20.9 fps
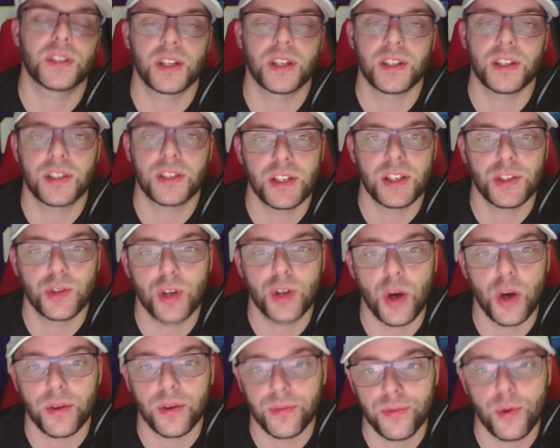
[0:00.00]
to continue
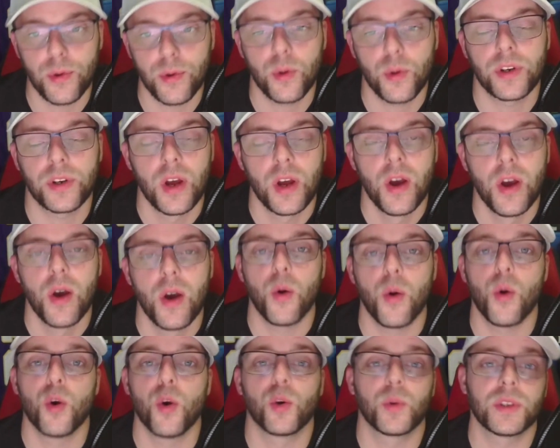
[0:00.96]
going forward,
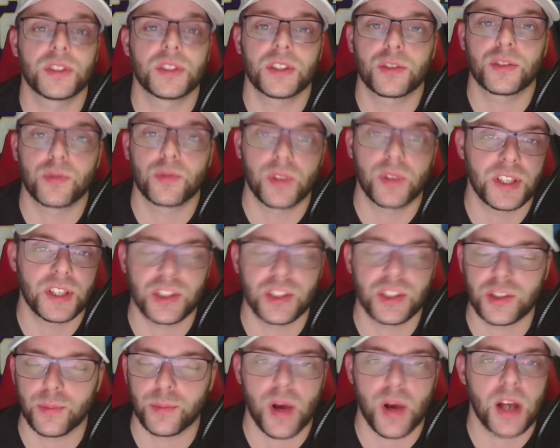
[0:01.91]
or was this really
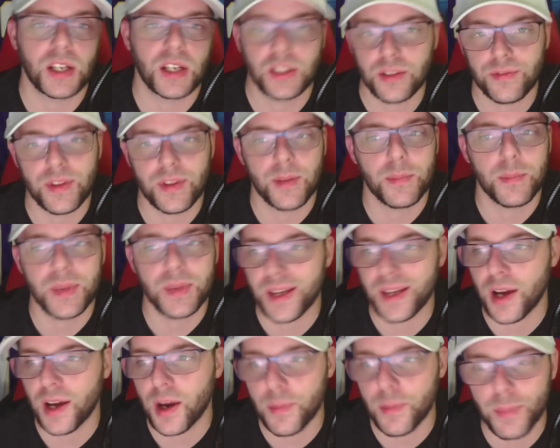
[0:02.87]
just a product of them
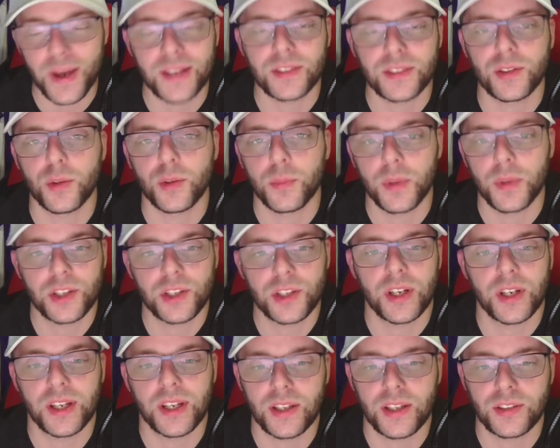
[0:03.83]
being up by so
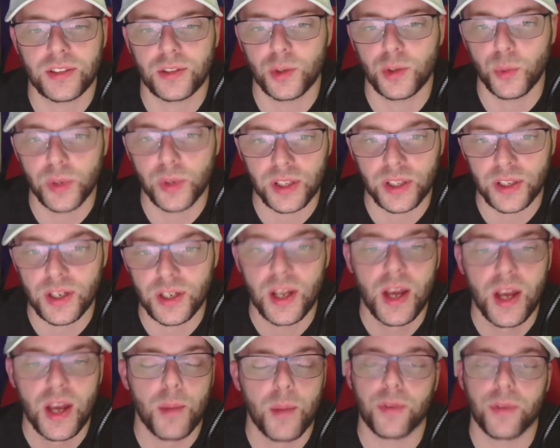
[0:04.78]
much against New England.
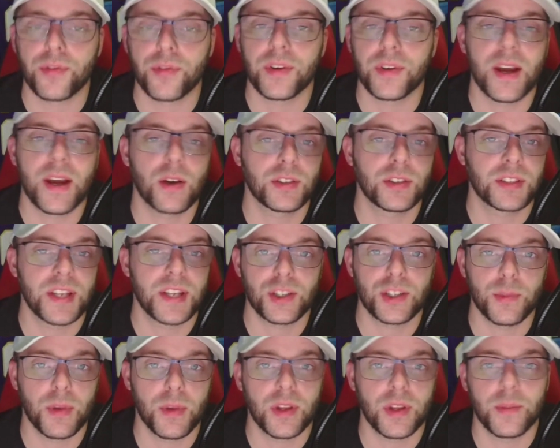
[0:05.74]
But for now,
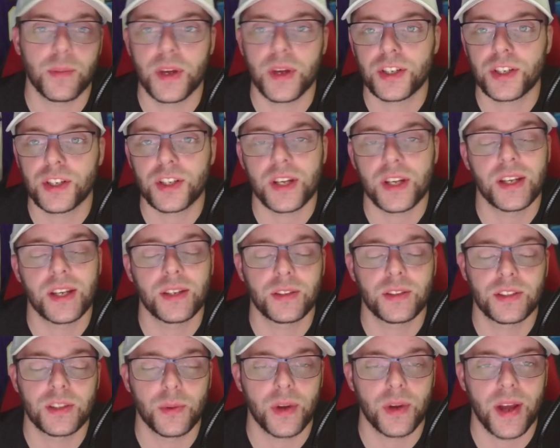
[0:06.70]
stash him on the bench
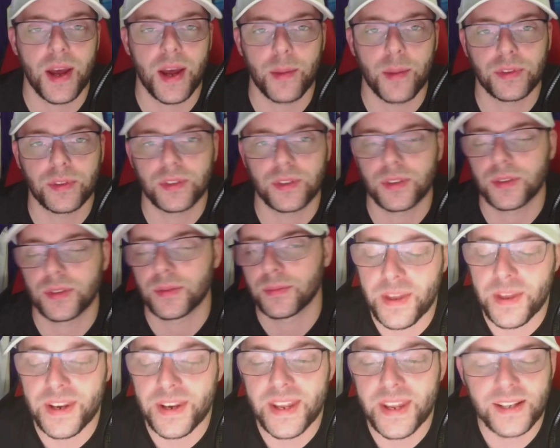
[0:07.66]
and see what happens.
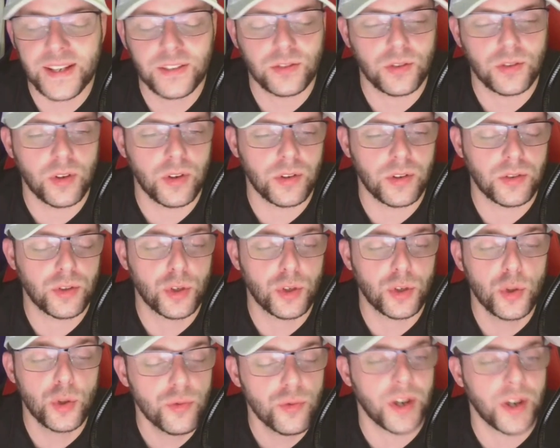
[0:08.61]
The next
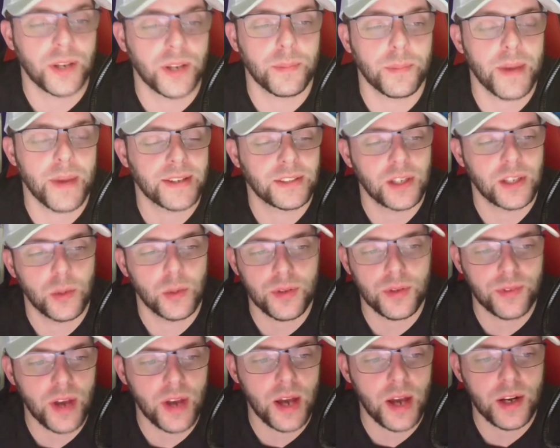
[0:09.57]
2 running backs that
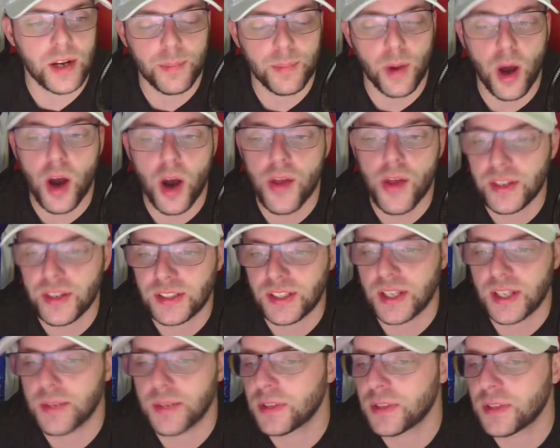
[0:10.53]
we've got up on the
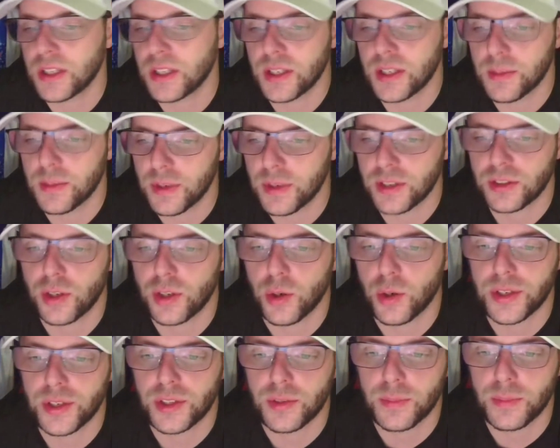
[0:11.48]
same team is
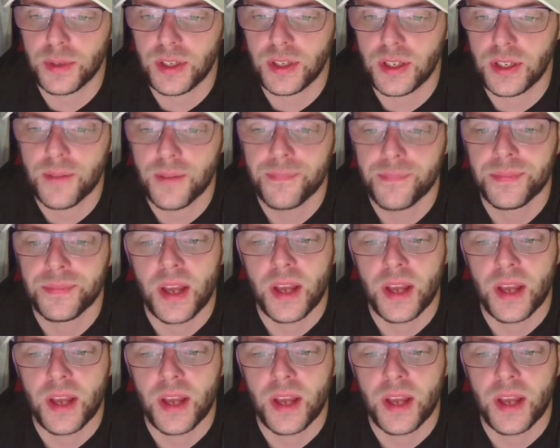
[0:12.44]
going to be